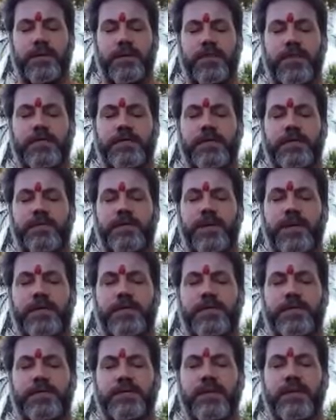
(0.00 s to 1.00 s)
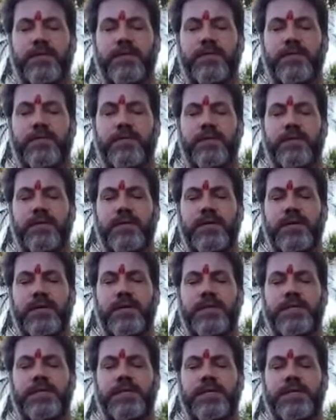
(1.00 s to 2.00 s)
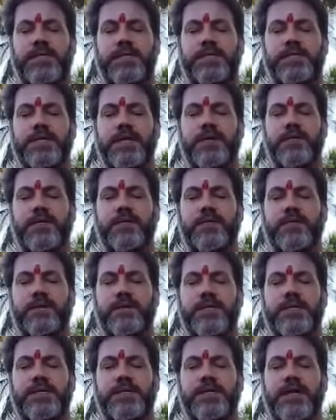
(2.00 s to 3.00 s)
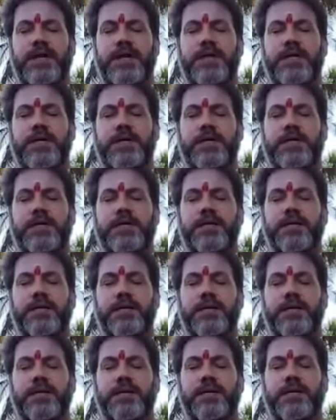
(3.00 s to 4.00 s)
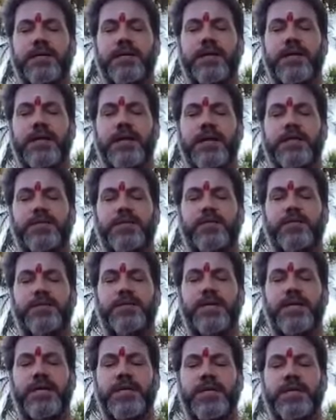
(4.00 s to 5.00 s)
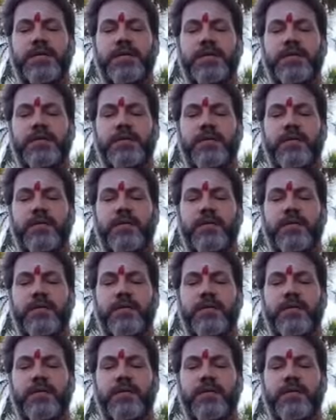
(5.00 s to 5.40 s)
A sibilant sound, a hissing sound, the saha as you breathe in.